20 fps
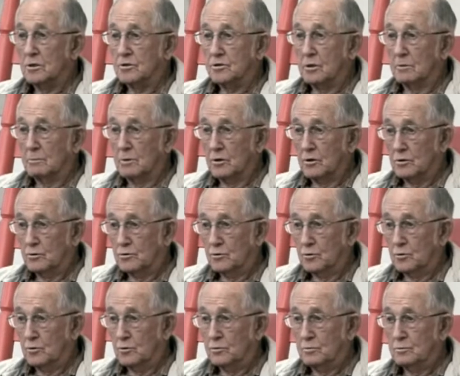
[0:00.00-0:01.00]
some of those
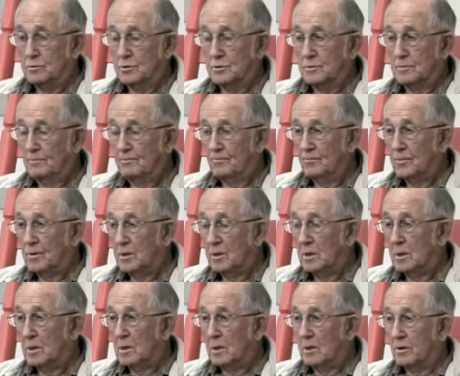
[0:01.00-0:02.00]
groups.
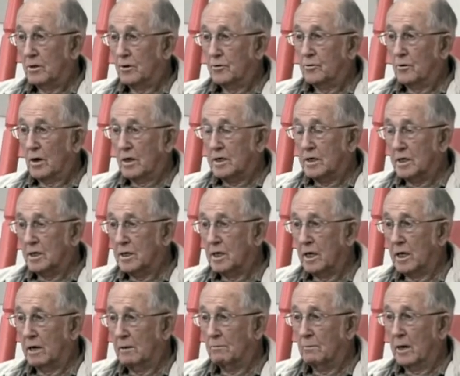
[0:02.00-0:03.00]
They tried getting
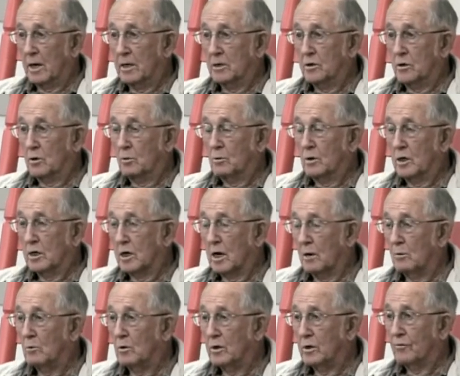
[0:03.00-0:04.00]
You manual when they
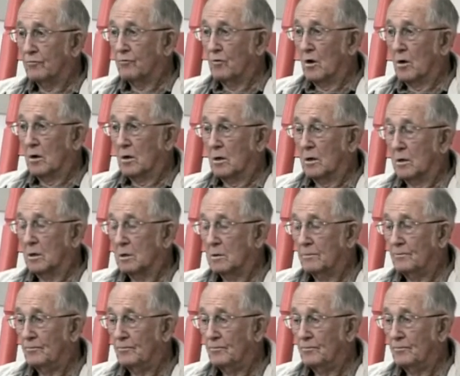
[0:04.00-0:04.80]
got one in Florida.